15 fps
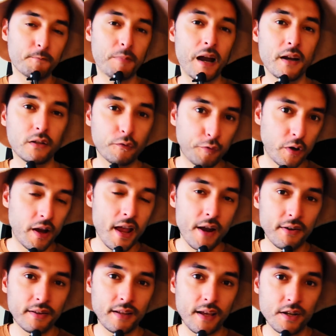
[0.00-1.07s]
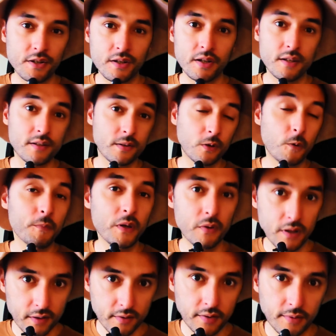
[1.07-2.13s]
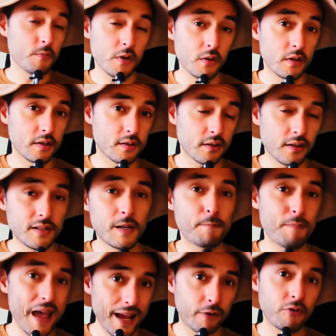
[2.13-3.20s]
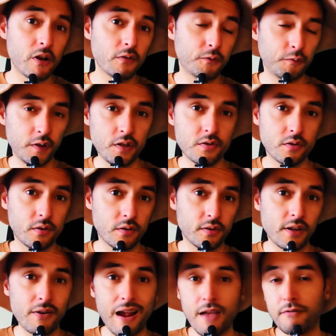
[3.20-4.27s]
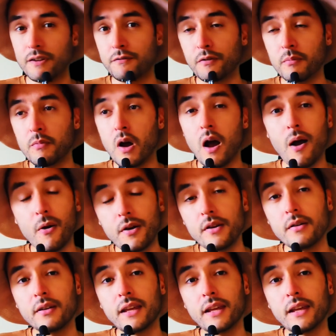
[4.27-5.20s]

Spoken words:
part of your heritage is community. Community is a background feature derived from how your